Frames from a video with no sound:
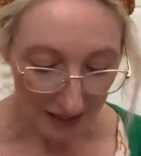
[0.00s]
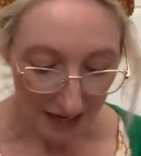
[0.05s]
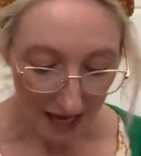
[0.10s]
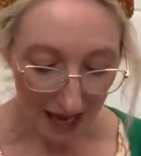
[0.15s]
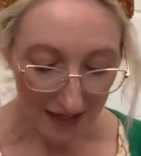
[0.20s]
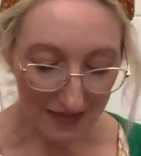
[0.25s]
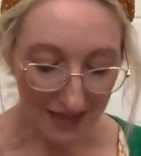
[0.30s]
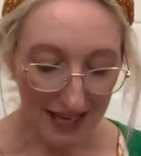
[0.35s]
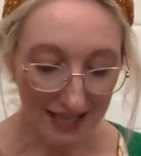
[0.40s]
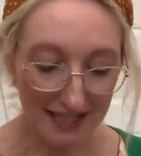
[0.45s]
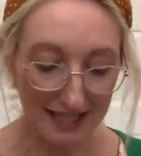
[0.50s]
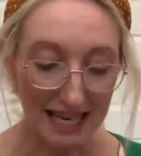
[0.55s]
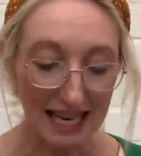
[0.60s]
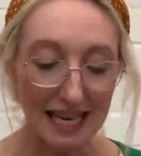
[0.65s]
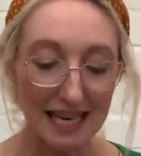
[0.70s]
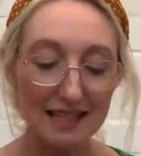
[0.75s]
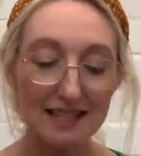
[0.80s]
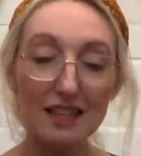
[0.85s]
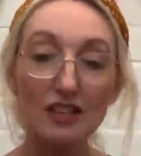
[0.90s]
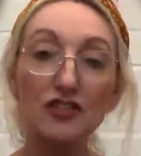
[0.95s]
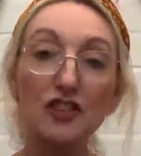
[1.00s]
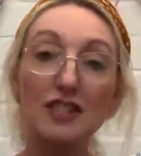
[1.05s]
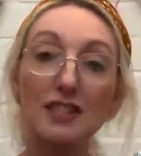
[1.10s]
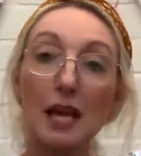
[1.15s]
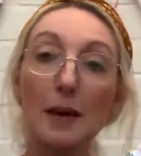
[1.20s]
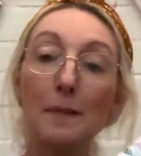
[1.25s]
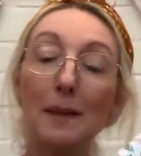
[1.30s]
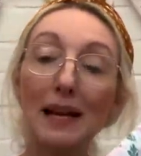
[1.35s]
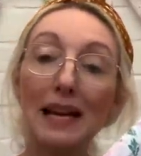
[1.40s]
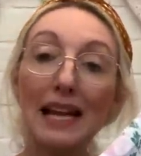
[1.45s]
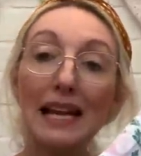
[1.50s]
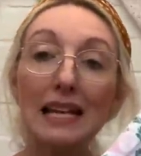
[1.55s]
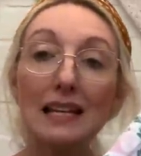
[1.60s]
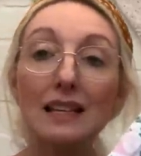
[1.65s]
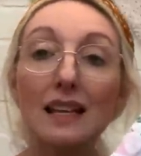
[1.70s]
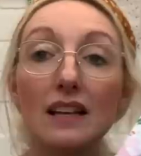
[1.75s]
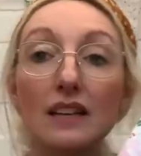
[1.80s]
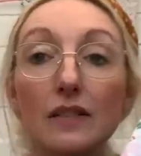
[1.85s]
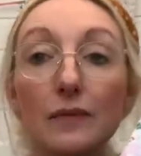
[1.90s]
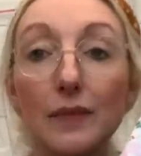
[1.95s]
And this is just a plain
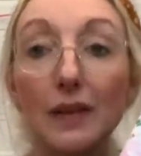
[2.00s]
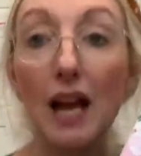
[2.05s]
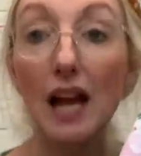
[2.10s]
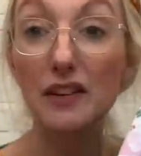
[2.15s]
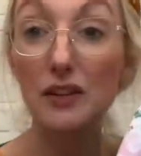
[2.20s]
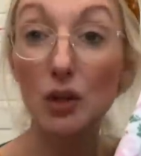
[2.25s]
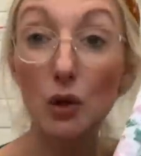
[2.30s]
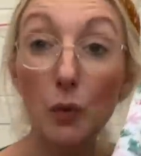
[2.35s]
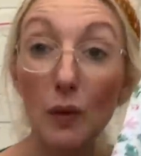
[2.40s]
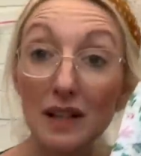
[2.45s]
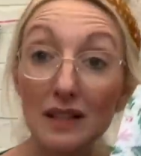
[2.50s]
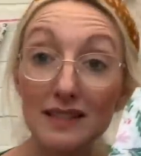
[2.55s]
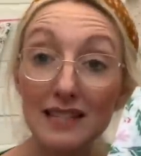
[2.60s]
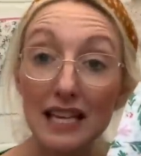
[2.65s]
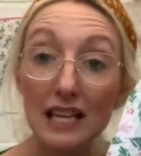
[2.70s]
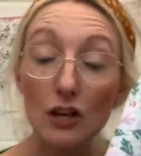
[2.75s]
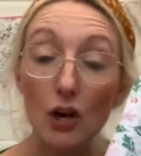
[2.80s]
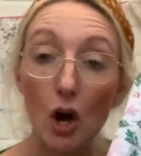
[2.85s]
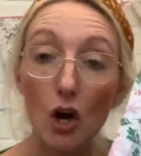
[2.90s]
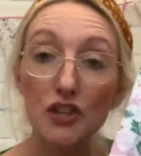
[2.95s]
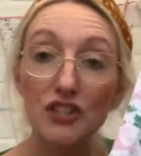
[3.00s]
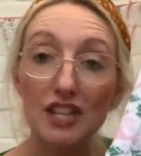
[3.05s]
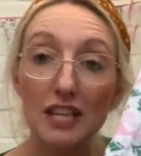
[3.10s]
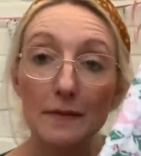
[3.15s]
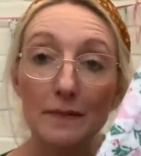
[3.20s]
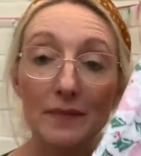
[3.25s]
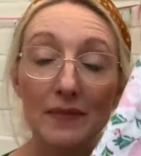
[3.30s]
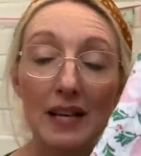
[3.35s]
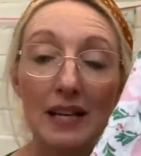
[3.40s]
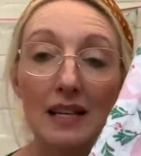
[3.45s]
kind of quilting cotton,